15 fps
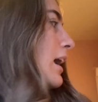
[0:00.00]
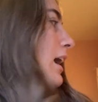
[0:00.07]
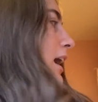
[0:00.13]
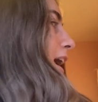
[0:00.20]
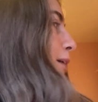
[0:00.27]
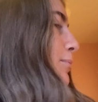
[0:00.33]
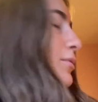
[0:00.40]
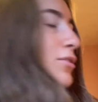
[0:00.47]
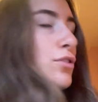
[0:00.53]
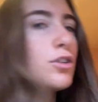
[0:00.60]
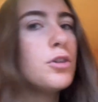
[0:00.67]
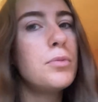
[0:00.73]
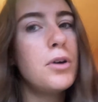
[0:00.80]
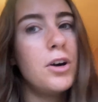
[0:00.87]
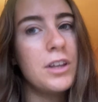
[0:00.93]
I've been
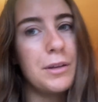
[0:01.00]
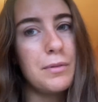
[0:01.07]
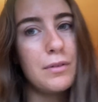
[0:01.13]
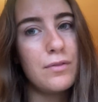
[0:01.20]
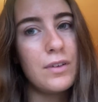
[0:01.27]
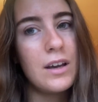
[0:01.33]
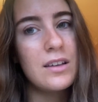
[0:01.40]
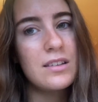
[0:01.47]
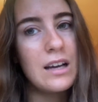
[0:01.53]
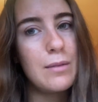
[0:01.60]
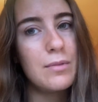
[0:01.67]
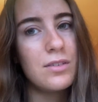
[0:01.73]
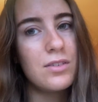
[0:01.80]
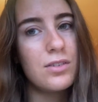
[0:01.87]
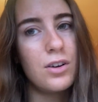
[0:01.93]
so bored. I mean, FaceTime
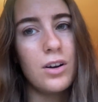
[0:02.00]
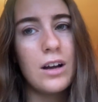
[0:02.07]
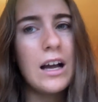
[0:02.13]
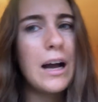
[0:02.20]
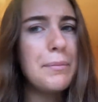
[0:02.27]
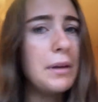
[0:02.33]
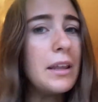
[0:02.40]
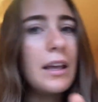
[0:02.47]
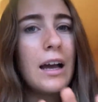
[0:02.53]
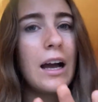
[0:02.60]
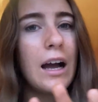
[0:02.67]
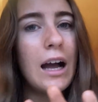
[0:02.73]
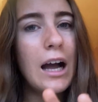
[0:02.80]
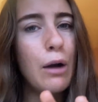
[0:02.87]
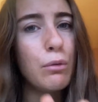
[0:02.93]
in Scott, I mean,
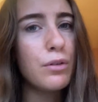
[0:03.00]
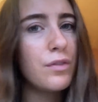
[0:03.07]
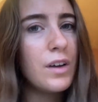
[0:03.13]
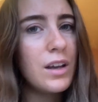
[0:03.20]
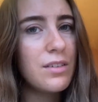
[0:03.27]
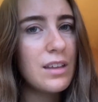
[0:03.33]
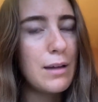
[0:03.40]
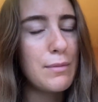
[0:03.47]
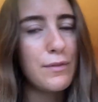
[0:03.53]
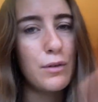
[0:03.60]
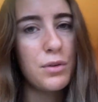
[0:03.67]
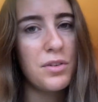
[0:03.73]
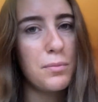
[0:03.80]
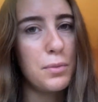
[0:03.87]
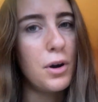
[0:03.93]
I would FaceTime if I
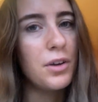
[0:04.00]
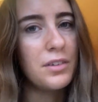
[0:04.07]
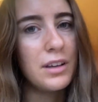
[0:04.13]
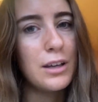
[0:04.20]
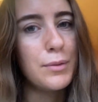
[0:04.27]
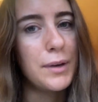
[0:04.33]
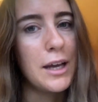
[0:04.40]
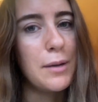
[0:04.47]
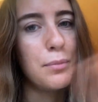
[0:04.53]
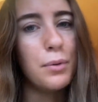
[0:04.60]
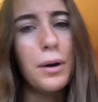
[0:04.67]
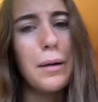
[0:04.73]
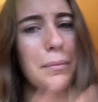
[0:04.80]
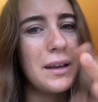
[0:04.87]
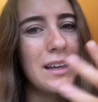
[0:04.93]
wasn't bored anyway,
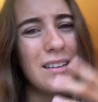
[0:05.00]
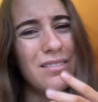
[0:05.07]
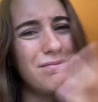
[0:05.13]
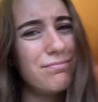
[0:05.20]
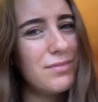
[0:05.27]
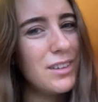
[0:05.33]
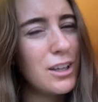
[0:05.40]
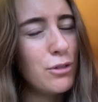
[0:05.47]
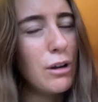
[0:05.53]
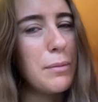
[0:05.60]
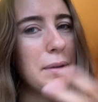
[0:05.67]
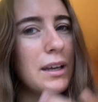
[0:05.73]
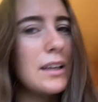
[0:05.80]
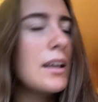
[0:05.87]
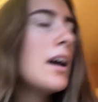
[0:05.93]
but I mean, you know what I
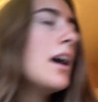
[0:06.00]
mean.